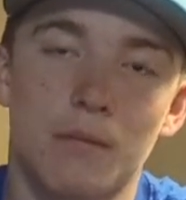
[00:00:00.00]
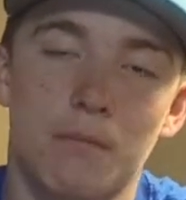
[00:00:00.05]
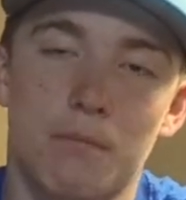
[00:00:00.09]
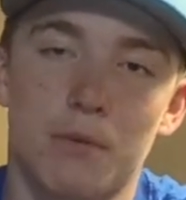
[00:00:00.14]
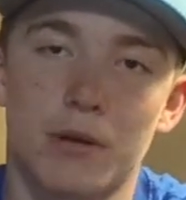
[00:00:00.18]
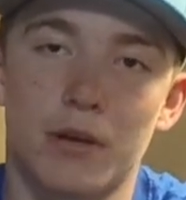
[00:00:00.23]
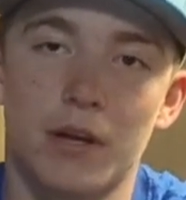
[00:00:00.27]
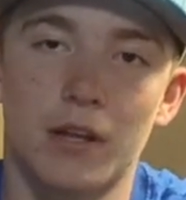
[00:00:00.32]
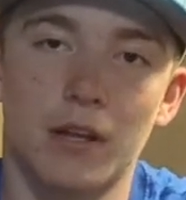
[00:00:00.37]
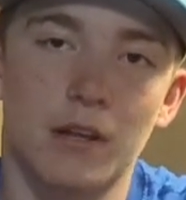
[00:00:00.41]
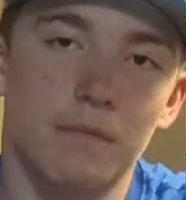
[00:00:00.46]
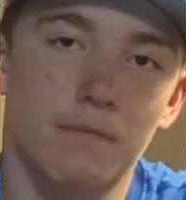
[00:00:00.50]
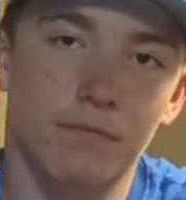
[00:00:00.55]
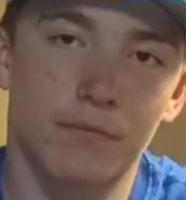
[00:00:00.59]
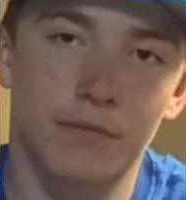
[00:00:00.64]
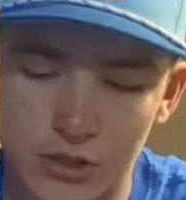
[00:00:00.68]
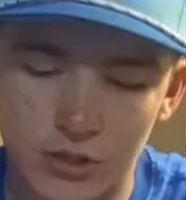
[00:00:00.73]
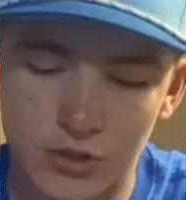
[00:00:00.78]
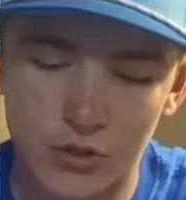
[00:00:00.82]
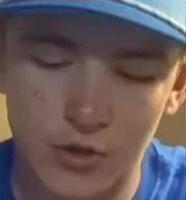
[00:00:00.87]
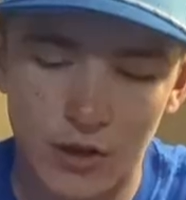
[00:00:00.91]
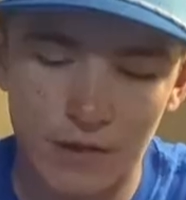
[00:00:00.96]
but
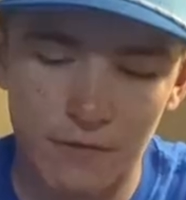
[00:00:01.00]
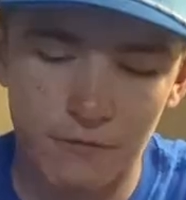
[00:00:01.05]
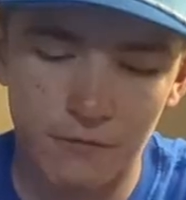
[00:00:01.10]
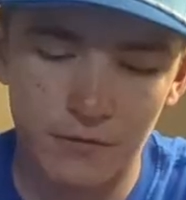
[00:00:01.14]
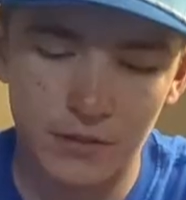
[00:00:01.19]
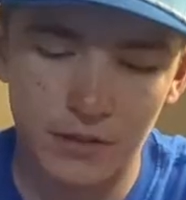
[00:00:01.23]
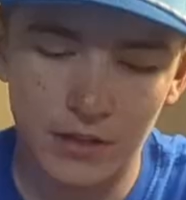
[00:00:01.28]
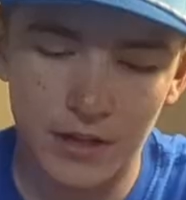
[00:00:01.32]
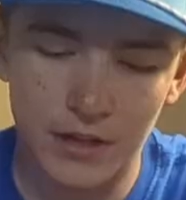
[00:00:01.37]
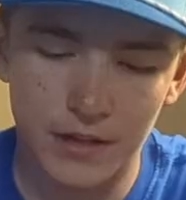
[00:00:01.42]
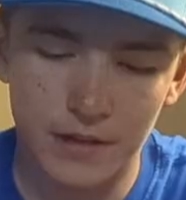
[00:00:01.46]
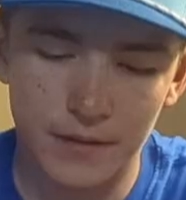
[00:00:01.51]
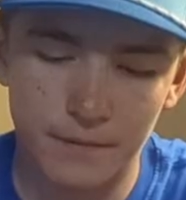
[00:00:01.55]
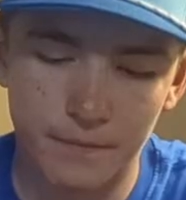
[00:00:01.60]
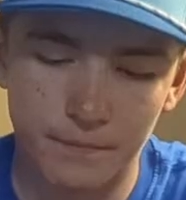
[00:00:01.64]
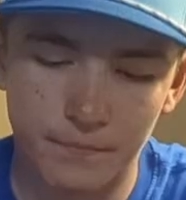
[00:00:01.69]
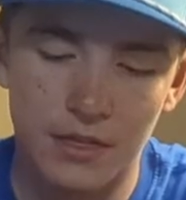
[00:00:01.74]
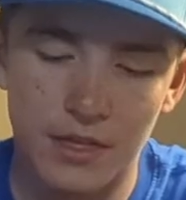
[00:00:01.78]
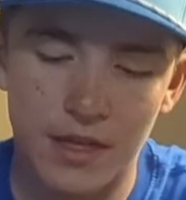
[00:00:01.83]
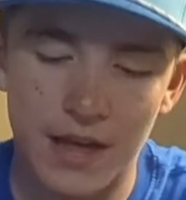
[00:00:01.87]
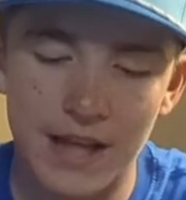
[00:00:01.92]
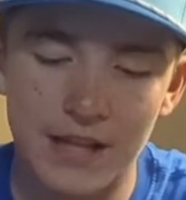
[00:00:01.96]
so I feel like
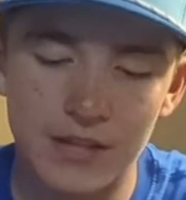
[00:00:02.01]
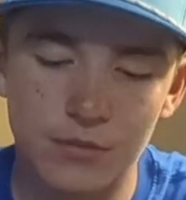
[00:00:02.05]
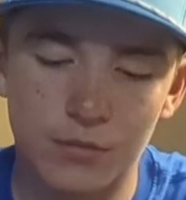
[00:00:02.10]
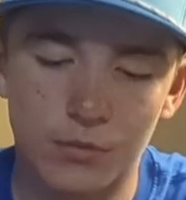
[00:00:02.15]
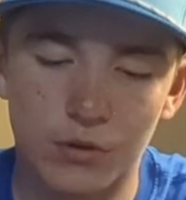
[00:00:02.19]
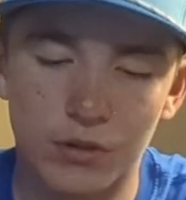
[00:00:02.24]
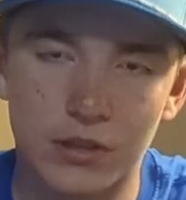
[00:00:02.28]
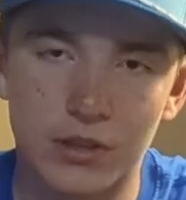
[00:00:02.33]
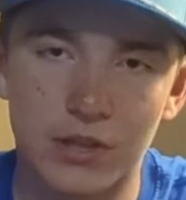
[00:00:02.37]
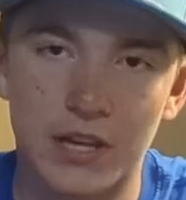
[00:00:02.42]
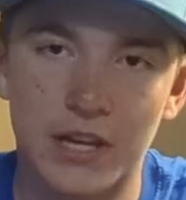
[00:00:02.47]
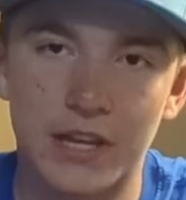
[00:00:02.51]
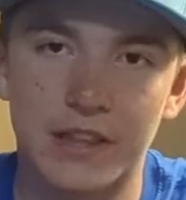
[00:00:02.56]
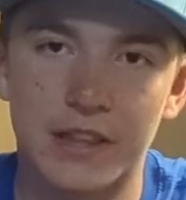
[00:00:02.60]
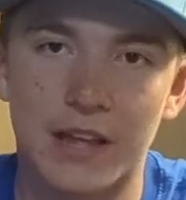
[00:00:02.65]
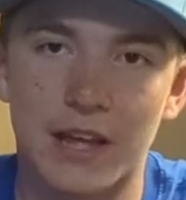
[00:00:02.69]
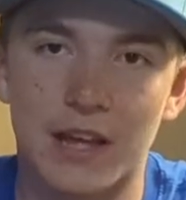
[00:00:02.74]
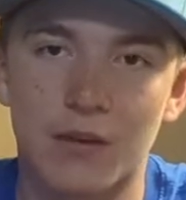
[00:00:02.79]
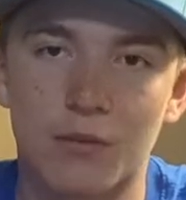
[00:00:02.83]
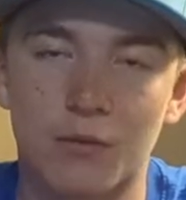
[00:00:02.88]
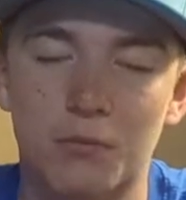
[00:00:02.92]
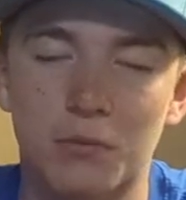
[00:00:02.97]
that's one thing
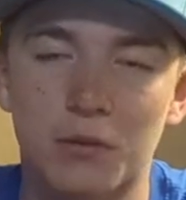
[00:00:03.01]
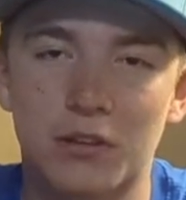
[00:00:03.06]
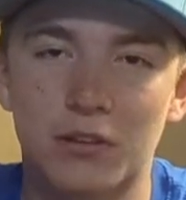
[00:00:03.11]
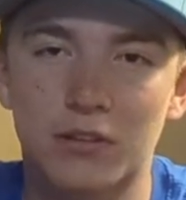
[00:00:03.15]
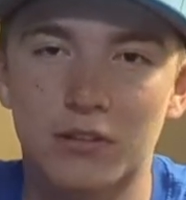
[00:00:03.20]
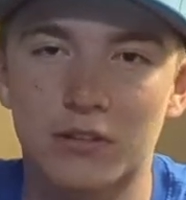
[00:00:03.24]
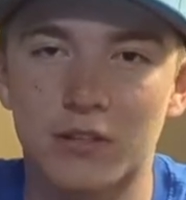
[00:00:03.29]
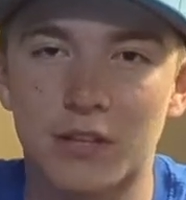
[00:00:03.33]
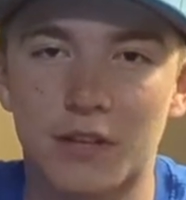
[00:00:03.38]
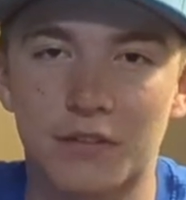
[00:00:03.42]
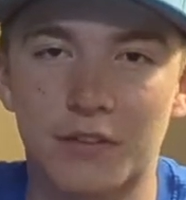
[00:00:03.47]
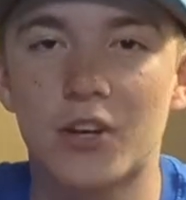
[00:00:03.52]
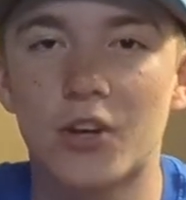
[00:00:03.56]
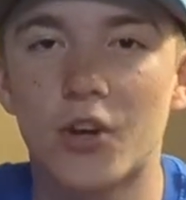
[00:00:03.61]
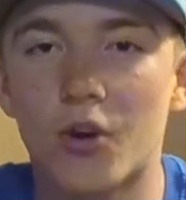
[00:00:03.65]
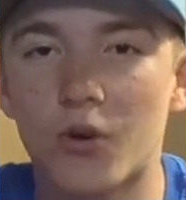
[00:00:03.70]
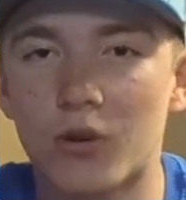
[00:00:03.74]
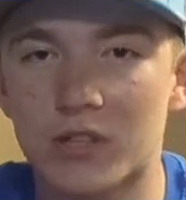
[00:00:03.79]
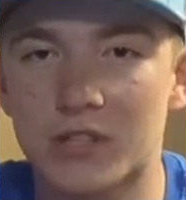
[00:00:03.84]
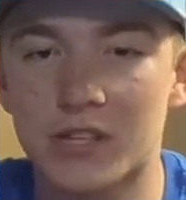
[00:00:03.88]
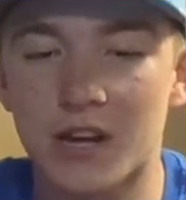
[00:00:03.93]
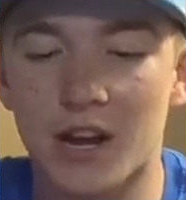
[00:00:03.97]
that would be a little tough. I
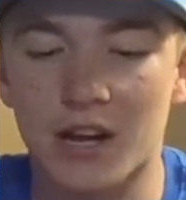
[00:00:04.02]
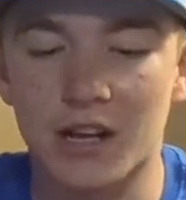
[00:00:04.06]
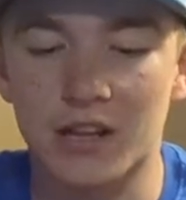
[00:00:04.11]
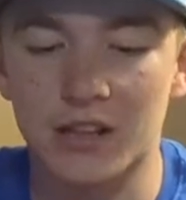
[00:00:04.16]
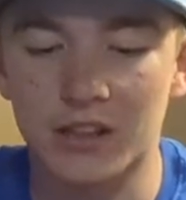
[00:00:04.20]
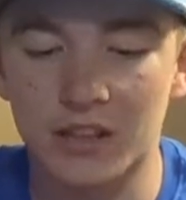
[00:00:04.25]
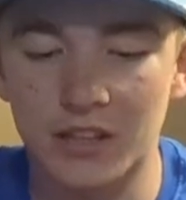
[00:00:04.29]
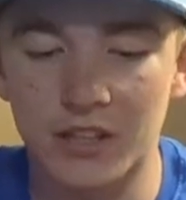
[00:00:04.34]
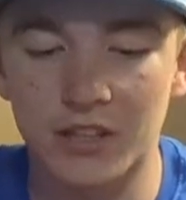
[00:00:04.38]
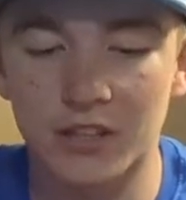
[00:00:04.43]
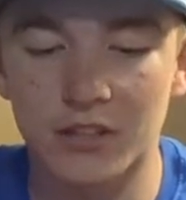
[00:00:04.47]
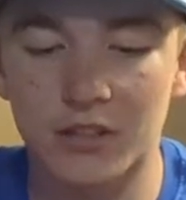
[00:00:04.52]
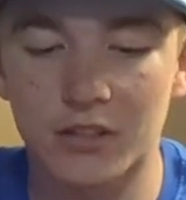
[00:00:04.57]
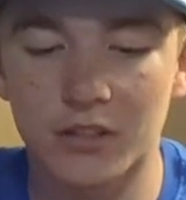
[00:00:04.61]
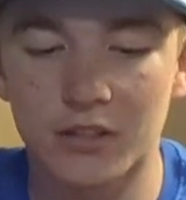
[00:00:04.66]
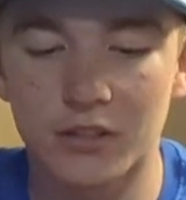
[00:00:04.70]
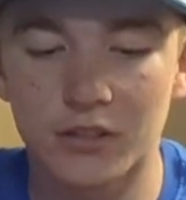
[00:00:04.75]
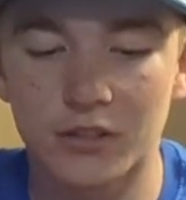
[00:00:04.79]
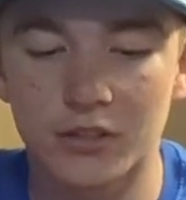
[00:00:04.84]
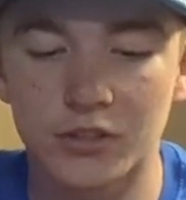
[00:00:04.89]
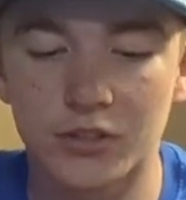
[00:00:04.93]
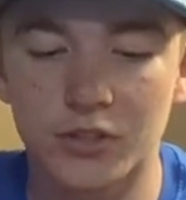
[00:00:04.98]
know it's not clear,
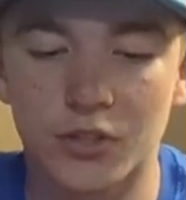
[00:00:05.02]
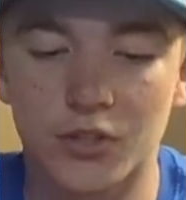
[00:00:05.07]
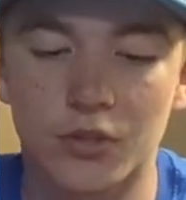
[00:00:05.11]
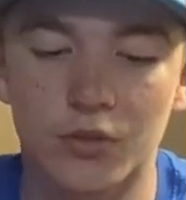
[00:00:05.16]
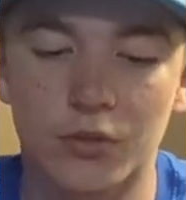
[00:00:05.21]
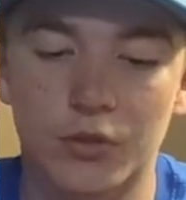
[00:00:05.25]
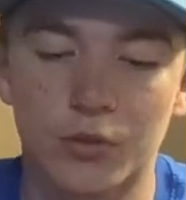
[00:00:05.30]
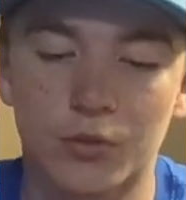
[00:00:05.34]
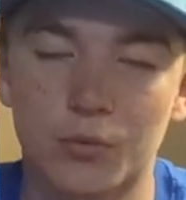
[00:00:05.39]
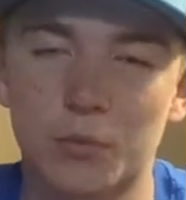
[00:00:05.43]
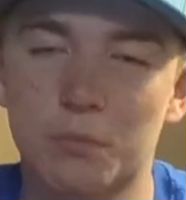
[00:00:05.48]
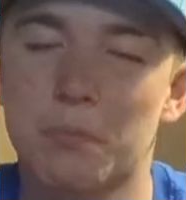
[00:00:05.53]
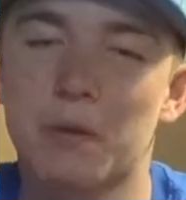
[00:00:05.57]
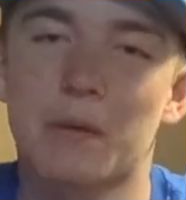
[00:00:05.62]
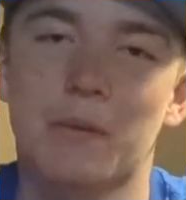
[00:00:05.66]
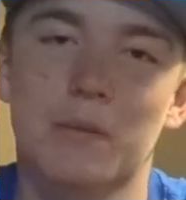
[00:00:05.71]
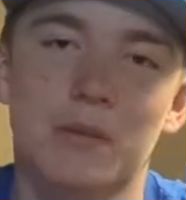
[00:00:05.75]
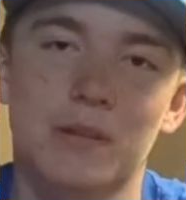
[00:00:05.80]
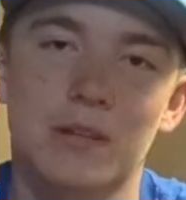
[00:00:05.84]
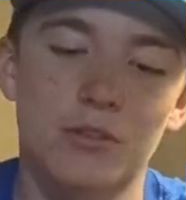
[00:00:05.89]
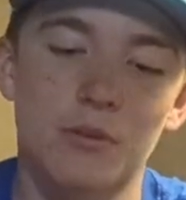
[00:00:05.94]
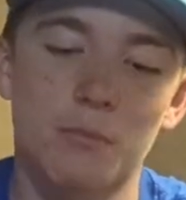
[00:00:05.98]
so you wouldn't be
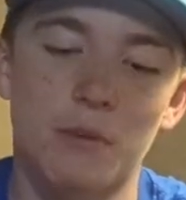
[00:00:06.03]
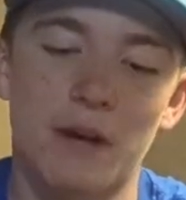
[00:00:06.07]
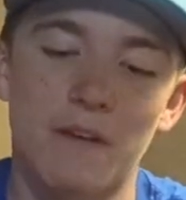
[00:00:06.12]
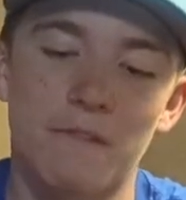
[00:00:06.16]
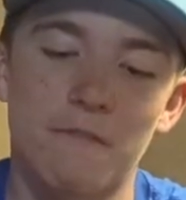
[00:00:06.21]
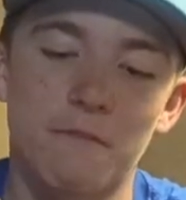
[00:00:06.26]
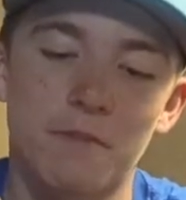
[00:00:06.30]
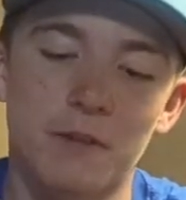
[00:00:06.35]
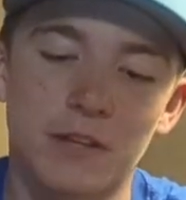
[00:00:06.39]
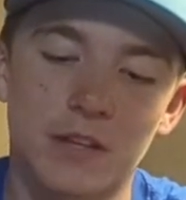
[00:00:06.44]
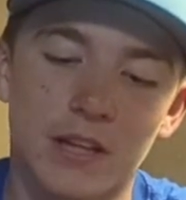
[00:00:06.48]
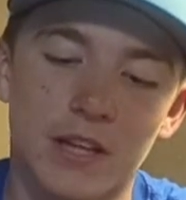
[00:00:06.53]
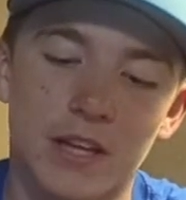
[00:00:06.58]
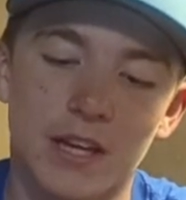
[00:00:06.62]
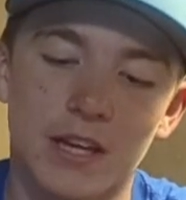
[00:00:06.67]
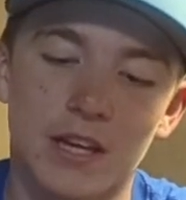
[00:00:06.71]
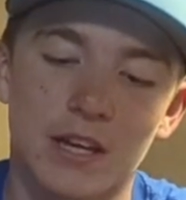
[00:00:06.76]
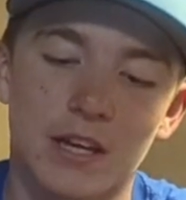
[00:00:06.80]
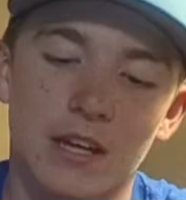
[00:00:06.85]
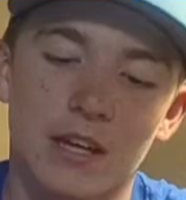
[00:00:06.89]
able to do it, but I feel like